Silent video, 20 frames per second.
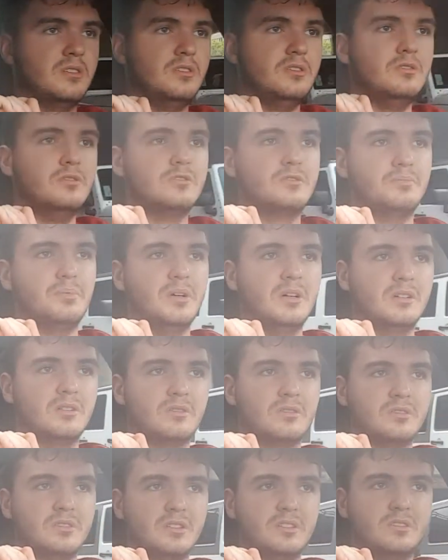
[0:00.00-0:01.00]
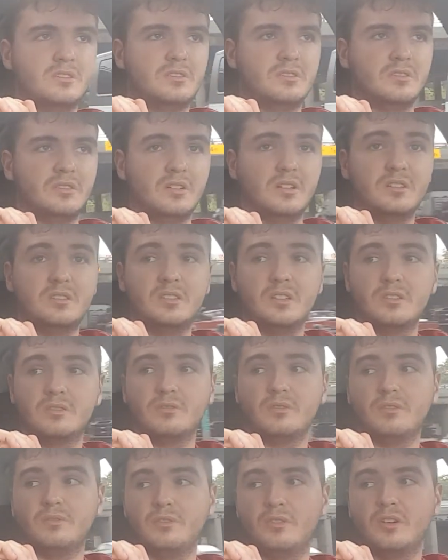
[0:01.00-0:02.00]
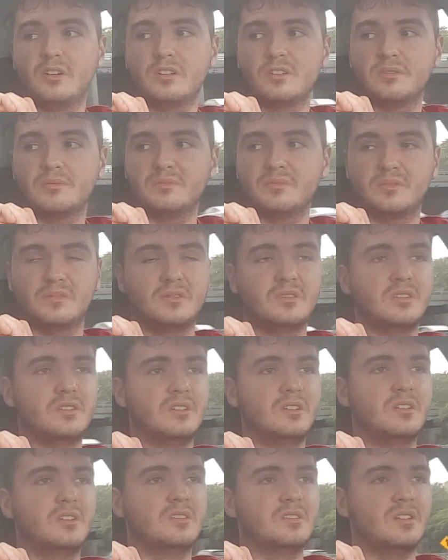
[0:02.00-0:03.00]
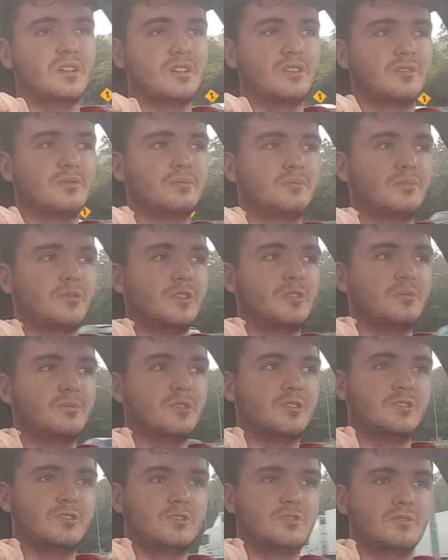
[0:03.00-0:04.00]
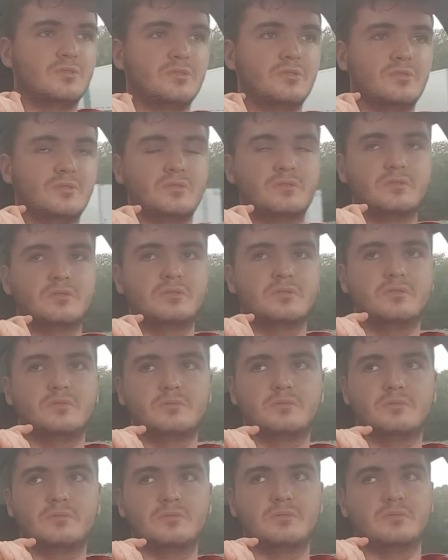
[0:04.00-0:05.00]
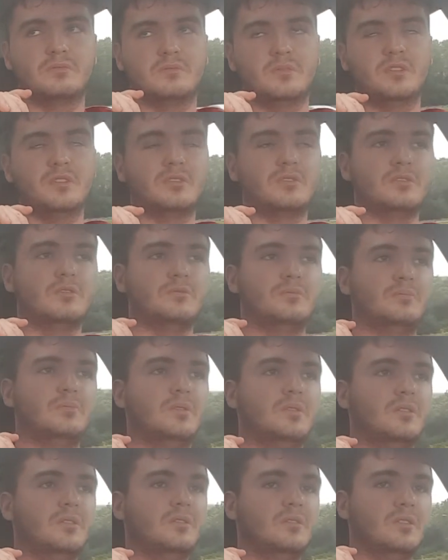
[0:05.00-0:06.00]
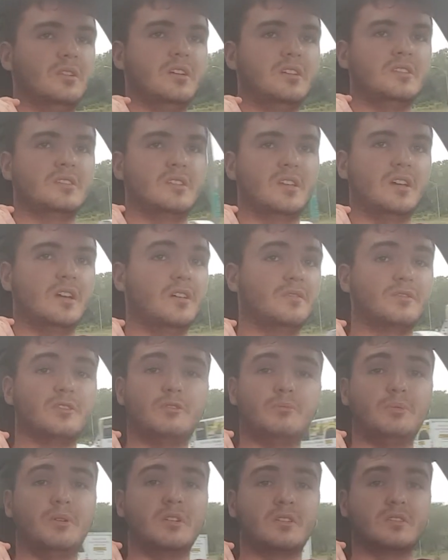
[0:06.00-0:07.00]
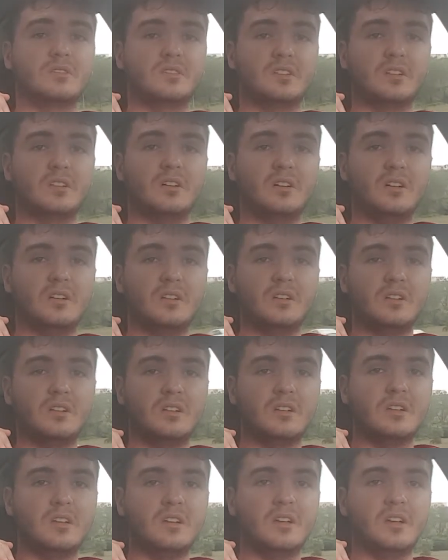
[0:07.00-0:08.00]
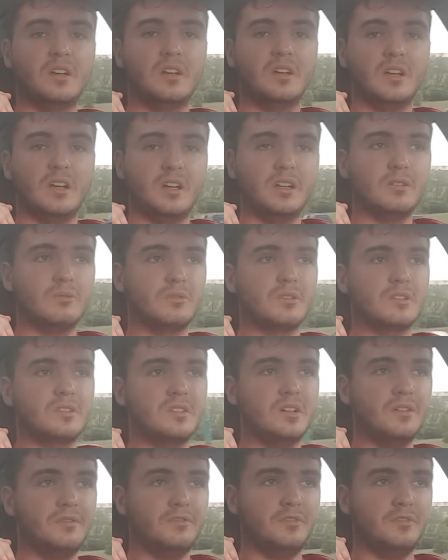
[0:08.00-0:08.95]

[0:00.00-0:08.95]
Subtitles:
huge puddles. I tend to avoid them. Take pretty much, you know, lanes that have no puddles at all, and it works out